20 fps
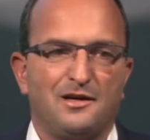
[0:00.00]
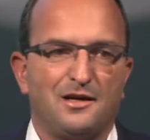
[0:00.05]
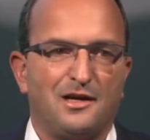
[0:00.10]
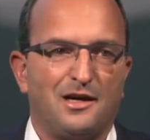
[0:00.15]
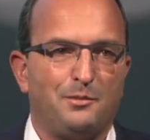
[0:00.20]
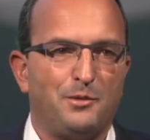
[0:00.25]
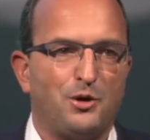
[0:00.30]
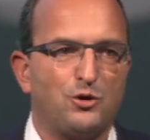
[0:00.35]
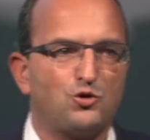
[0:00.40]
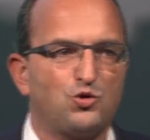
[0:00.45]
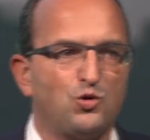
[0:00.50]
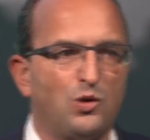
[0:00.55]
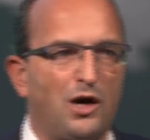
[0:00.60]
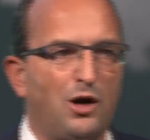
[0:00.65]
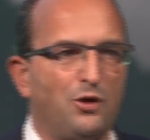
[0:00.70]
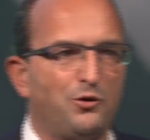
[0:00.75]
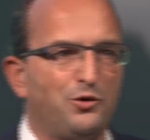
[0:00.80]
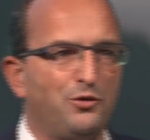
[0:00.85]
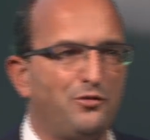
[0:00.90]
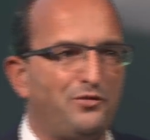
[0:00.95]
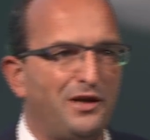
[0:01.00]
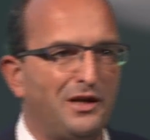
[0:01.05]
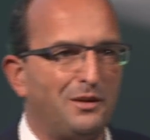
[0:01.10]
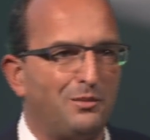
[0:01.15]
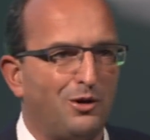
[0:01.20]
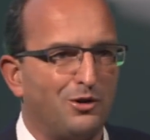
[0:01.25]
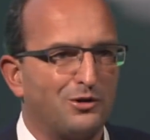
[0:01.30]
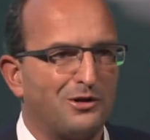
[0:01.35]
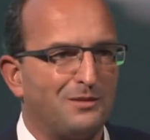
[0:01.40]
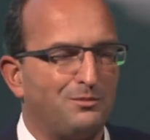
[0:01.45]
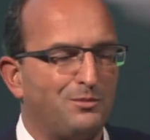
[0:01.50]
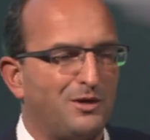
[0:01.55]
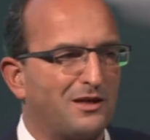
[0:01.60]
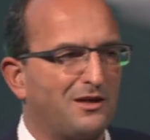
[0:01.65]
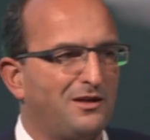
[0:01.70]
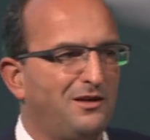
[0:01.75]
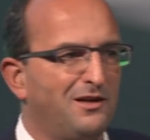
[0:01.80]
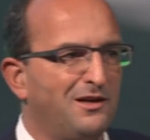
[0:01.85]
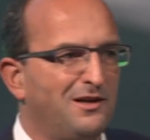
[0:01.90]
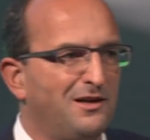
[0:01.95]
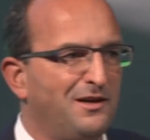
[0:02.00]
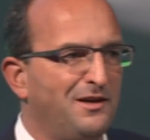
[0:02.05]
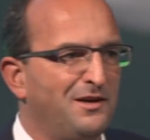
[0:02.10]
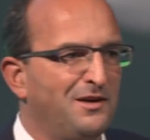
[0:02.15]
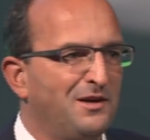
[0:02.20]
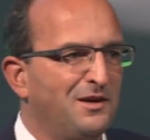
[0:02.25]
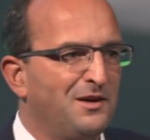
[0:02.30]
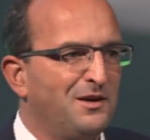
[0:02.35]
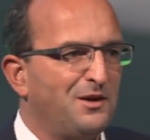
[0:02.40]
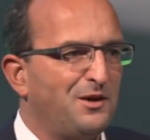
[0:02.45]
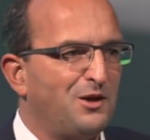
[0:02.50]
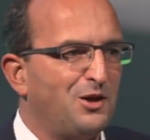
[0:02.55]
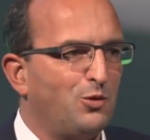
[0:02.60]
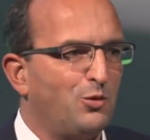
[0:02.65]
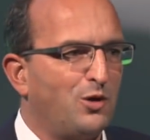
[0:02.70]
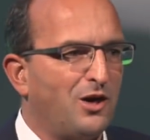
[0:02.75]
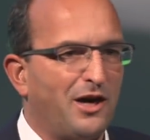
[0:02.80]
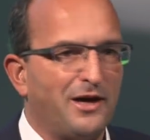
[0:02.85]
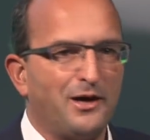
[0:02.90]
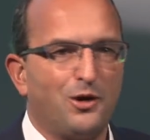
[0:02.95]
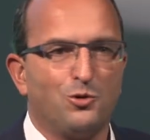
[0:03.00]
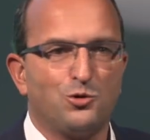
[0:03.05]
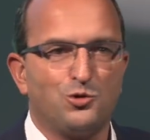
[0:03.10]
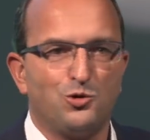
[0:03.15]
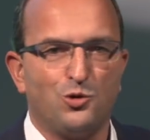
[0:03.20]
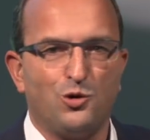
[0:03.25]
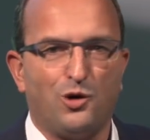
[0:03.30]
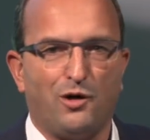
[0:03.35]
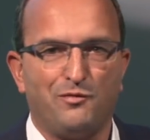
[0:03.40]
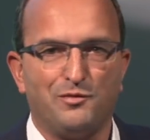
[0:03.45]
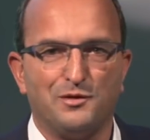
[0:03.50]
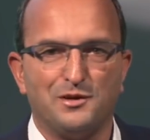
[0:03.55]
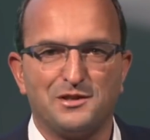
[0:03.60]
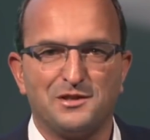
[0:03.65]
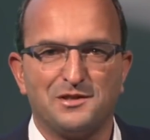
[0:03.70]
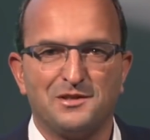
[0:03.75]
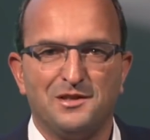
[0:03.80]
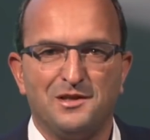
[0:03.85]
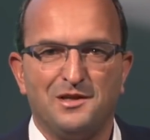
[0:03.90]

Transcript: I'm not sure how you feel about that, but clearly, you know, when I go to an office,